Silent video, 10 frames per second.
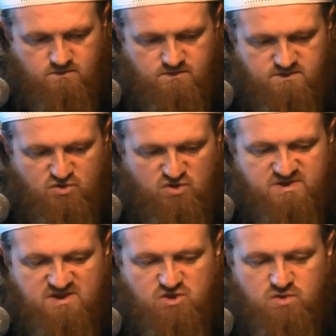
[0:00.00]
So the
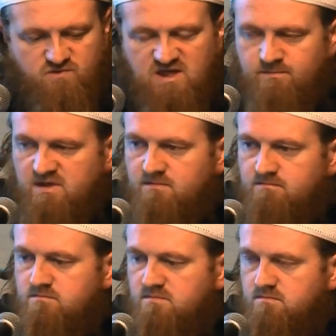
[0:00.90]
position of the
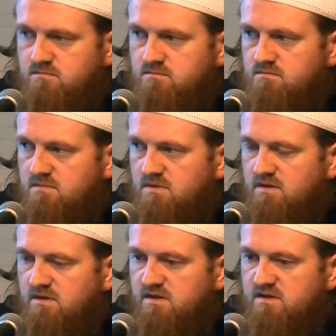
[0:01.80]
Imam
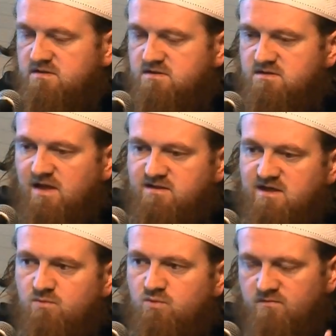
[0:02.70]
is that
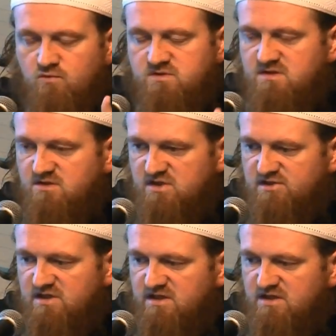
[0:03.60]
he will, of course, because he's
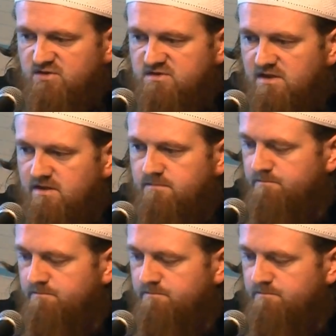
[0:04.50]
leading the Salah,